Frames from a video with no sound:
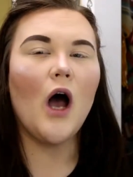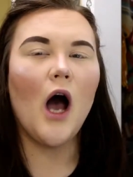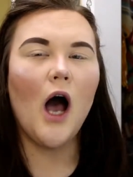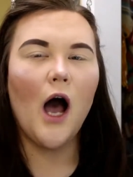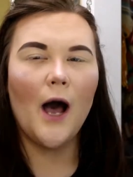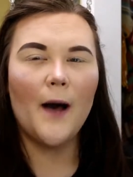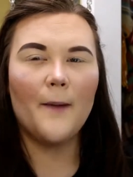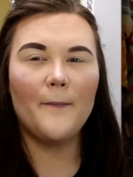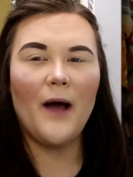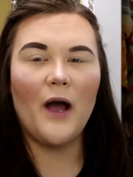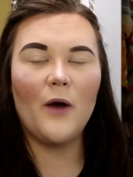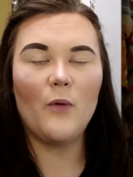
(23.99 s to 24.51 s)

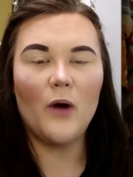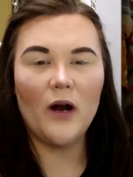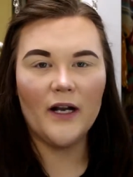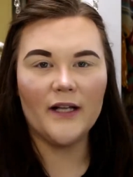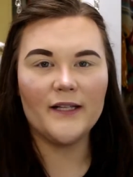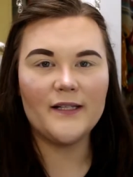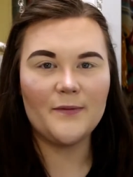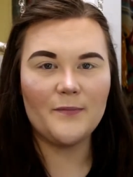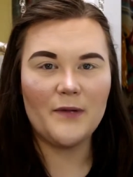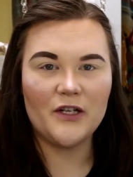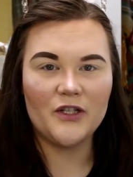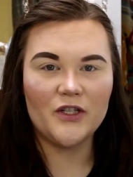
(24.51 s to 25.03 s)
um, I
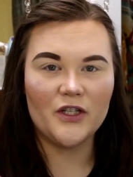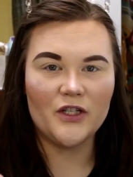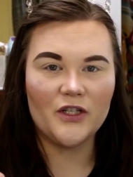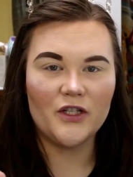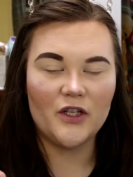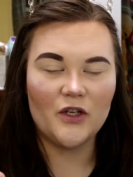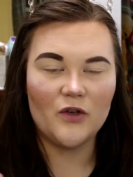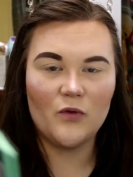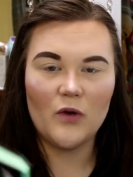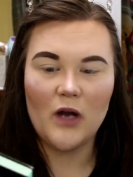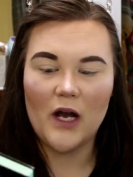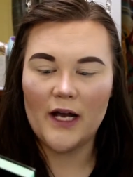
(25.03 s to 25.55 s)
wanted to mention
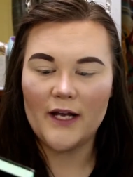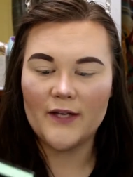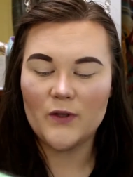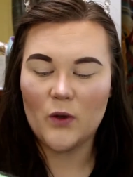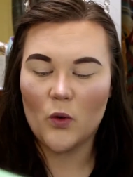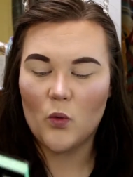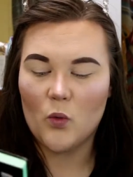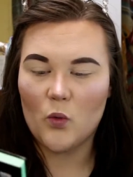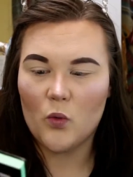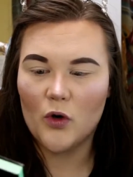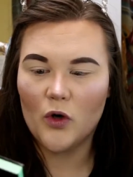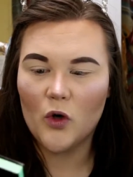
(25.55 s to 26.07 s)
to you guys
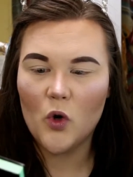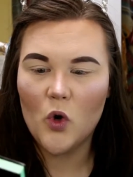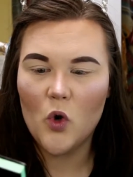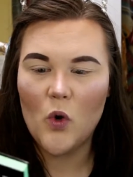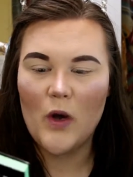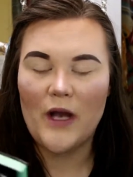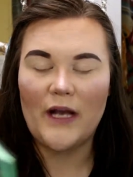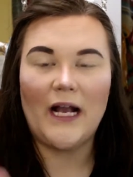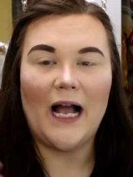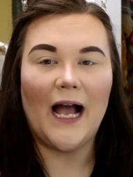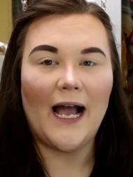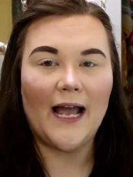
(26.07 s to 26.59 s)
real
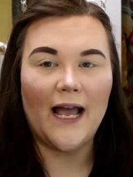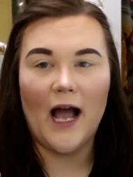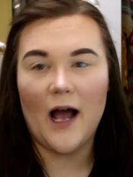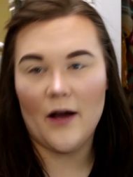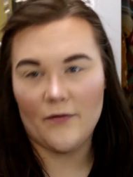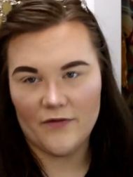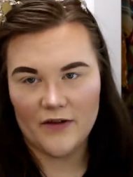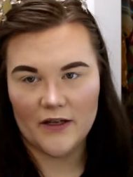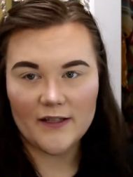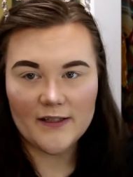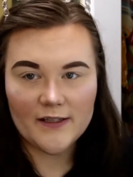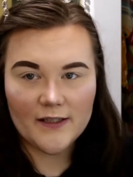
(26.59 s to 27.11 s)
quick. I
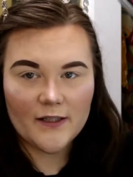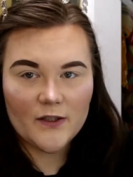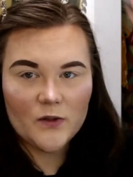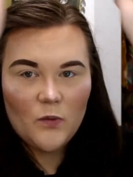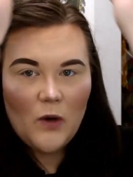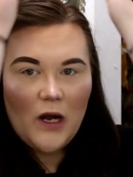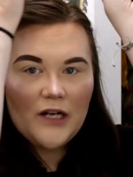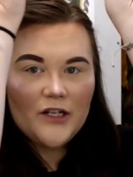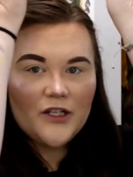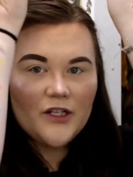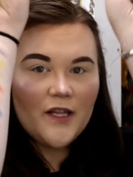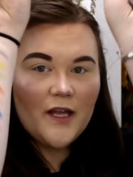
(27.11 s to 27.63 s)
obviously
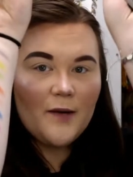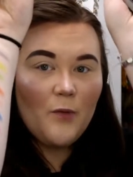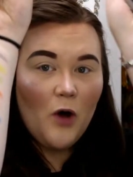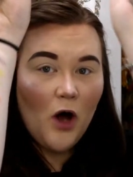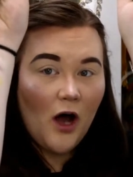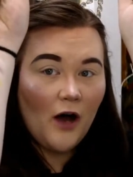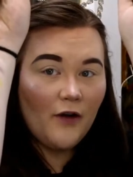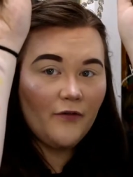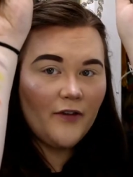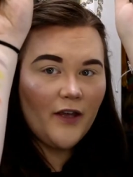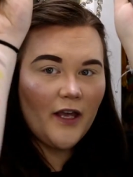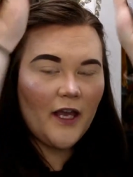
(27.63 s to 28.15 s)
swatched them
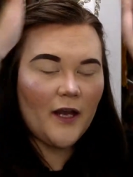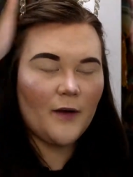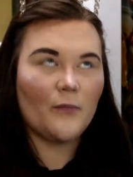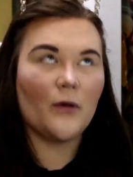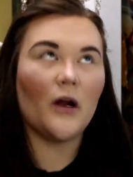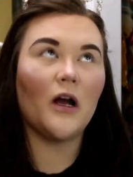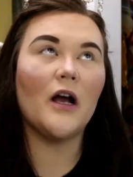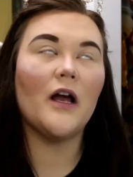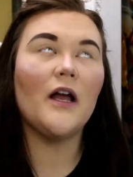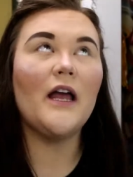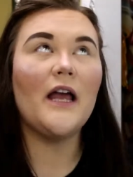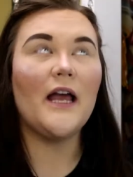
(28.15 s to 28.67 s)
off
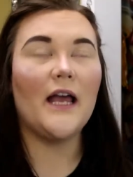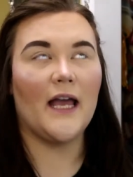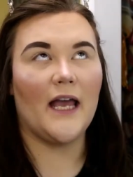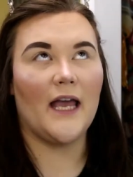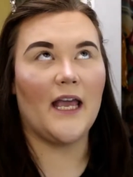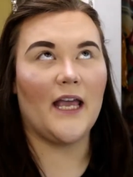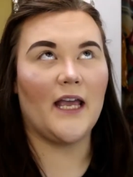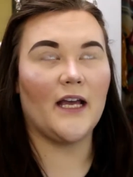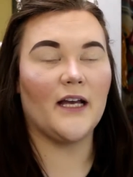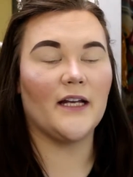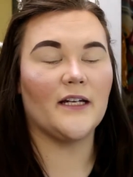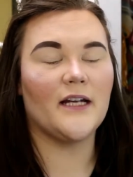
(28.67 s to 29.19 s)
camera,
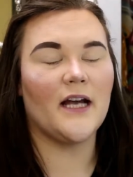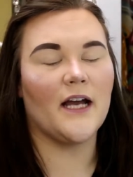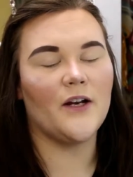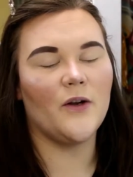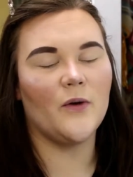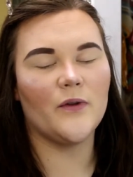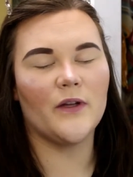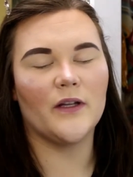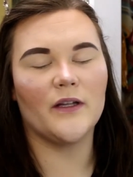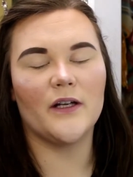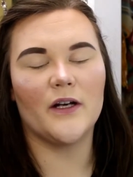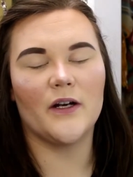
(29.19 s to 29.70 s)
and I
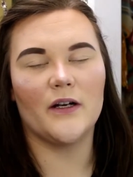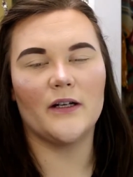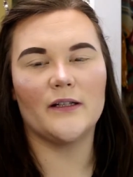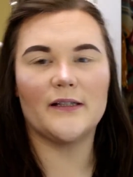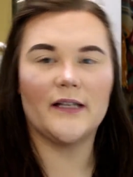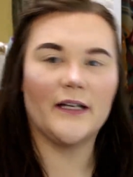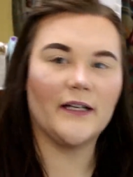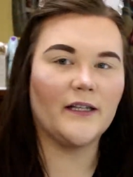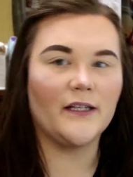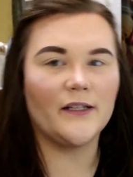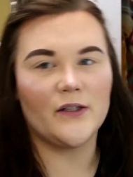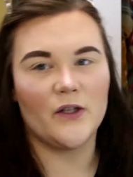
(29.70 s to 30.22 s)
know that there is
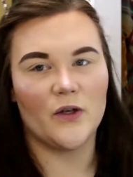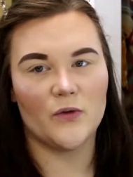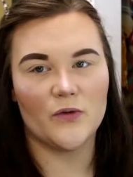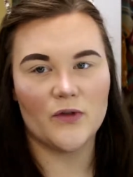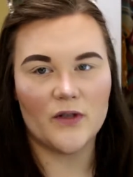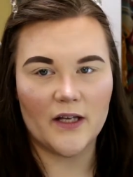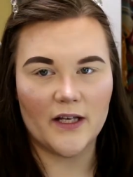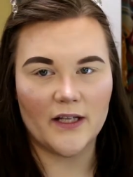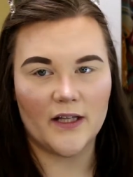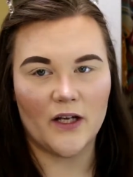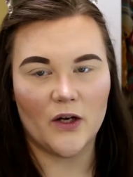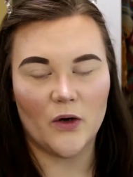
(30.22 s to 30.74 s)
like this huge
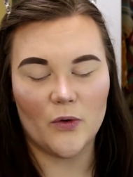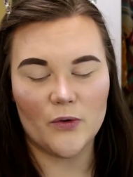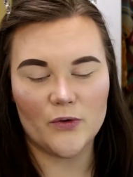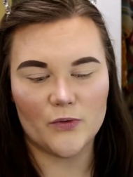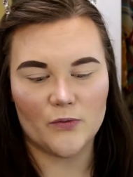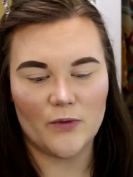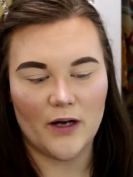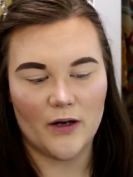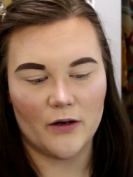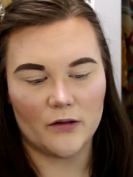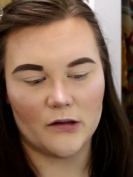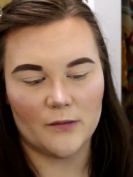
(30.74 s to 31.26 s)
thing that goes
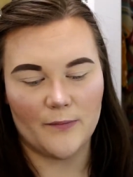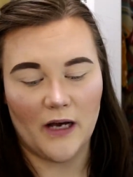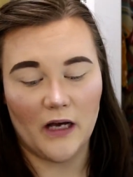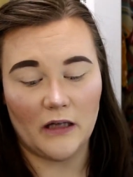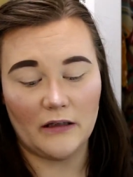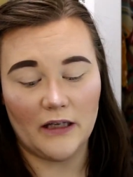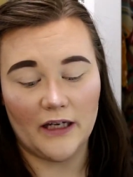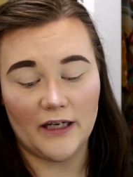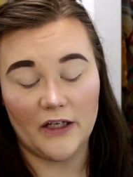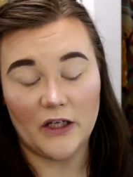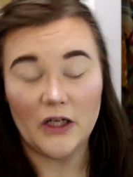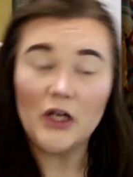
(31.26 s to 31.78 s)
around about
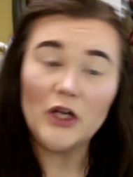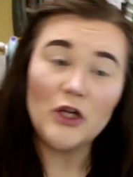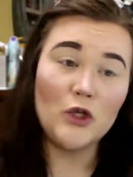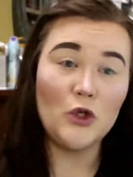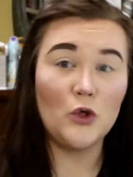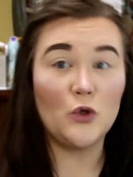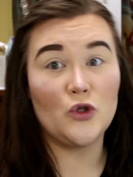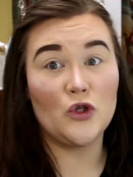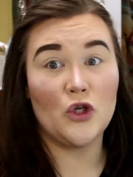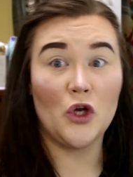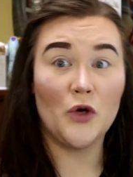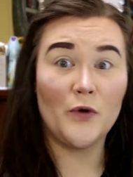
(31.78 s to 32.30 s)
like,
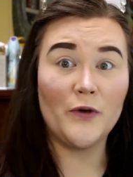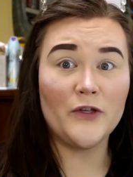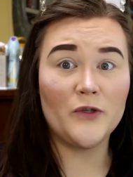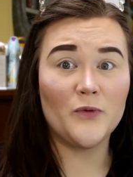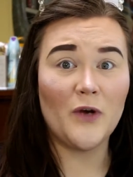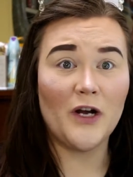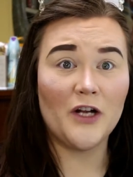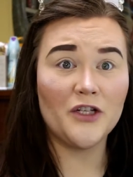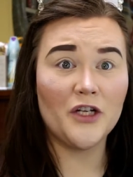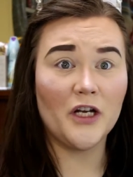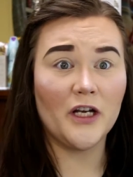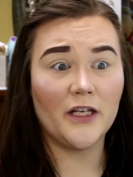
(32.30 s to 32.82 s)
you should always
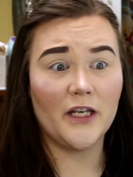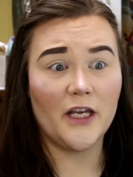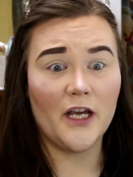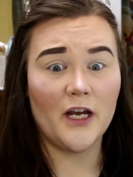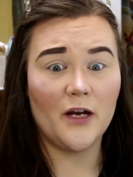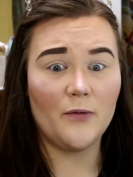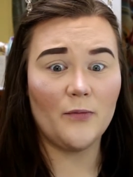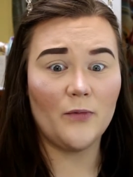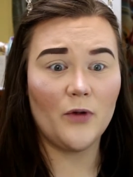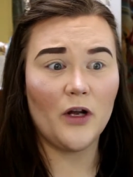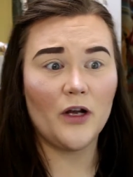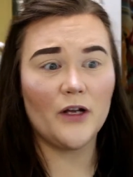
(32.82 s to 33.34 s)
swatch on
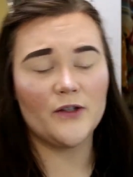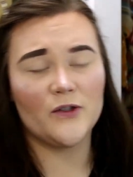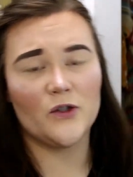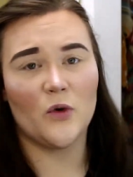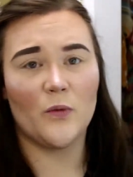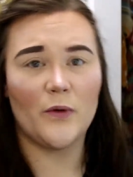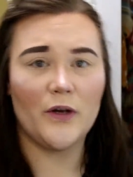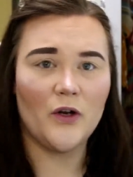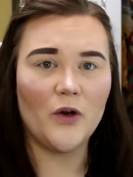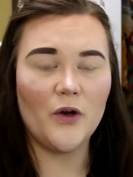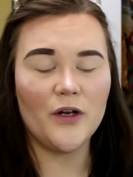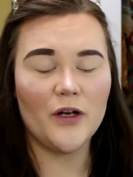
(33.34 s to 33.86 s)
camera so
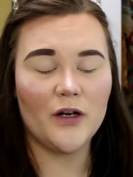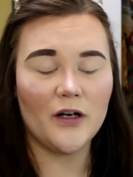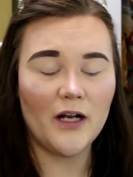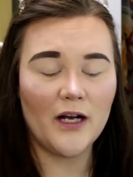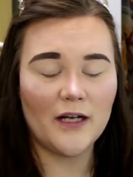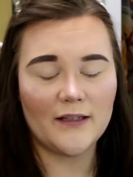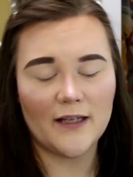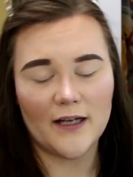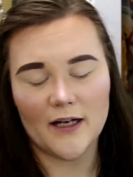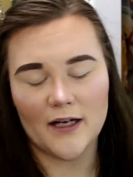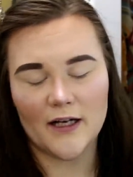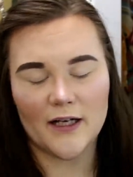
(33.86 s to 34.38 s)
we know you're
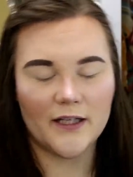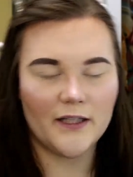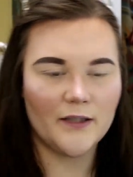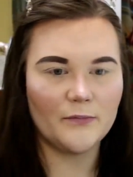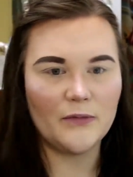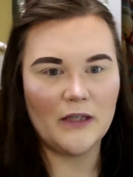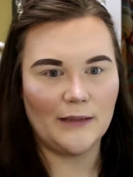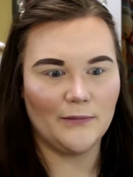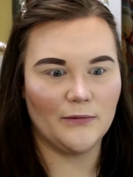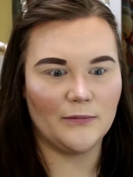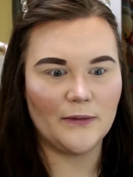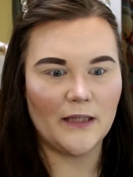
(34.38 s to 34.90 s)
not lying and
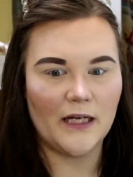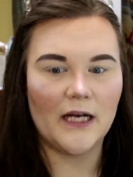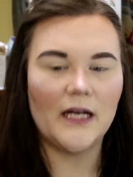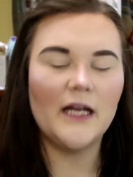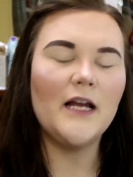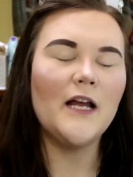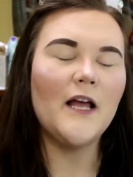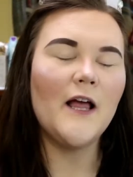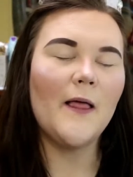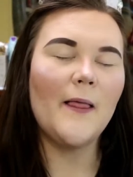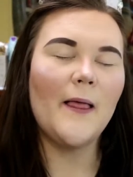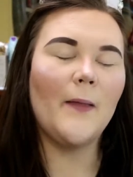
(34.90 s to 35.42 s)
blah, blah, blah.
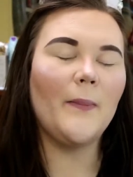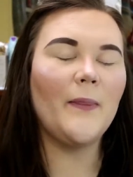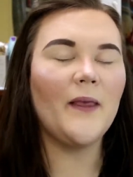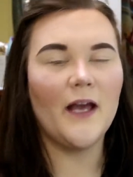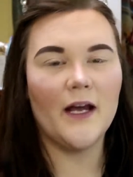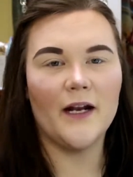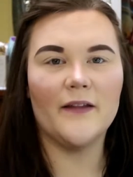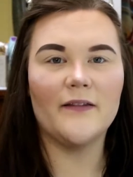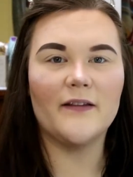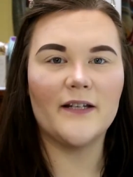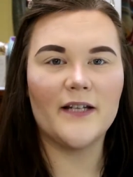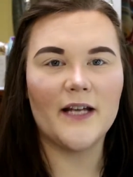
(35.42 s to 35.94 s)
At the
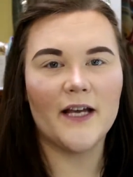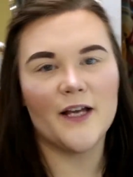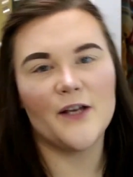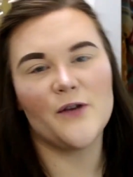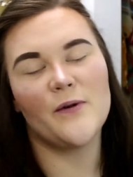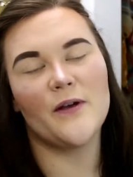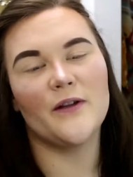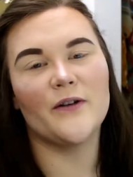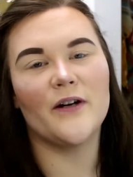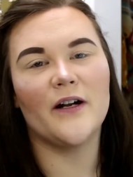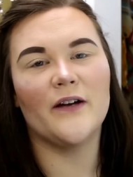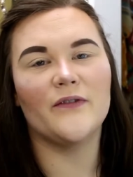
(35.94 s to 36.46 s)
end of the day,
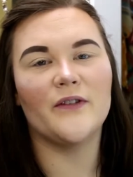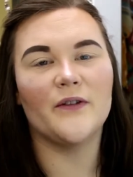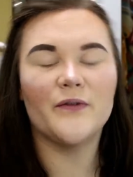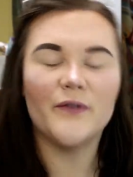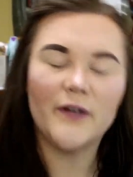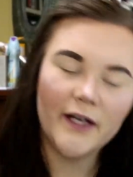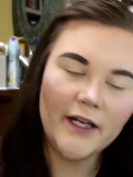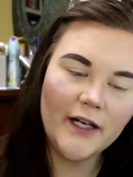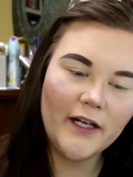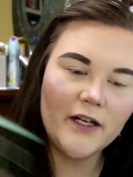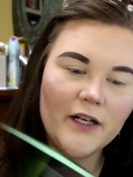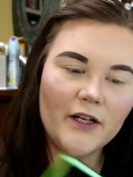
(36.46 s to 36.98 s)
you either have to
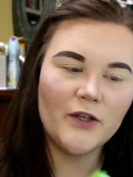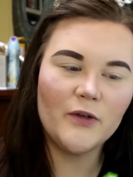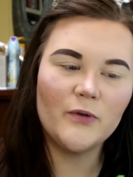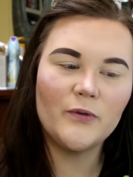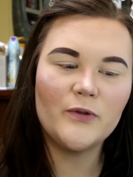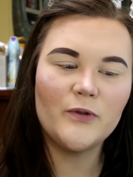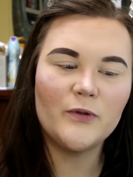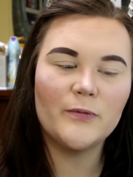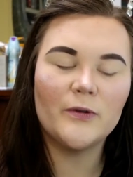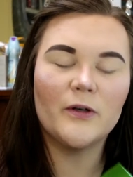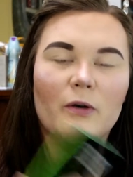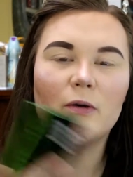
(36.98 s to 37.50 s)
find a
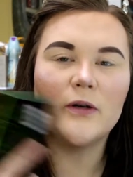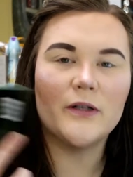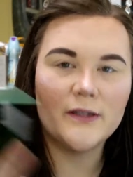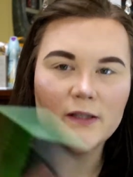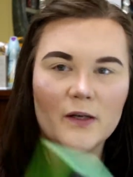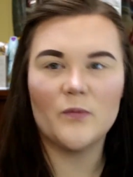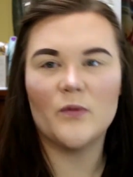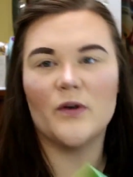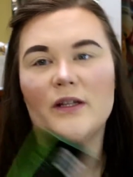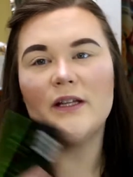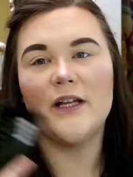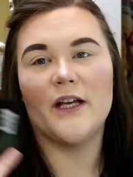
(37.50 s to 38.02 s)
YouTuber or
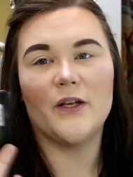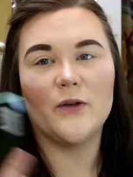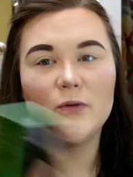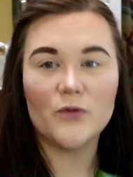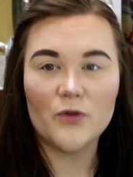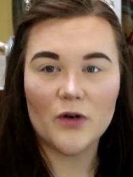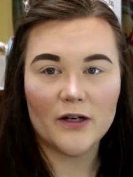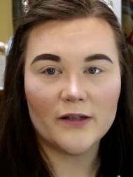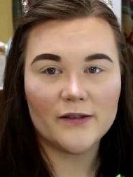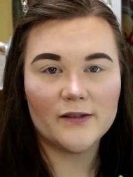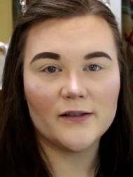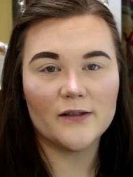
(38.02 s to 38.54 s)
someone that you
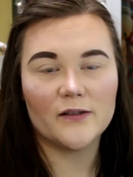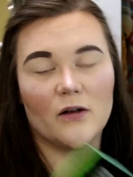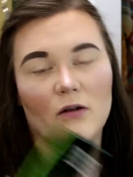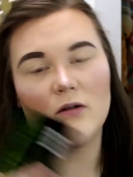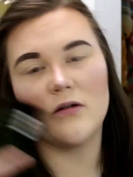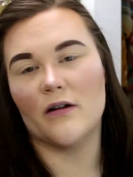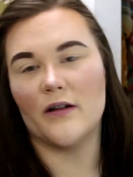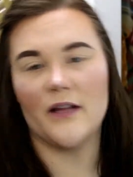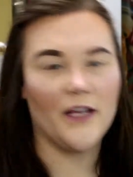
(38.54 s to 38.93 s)
trust or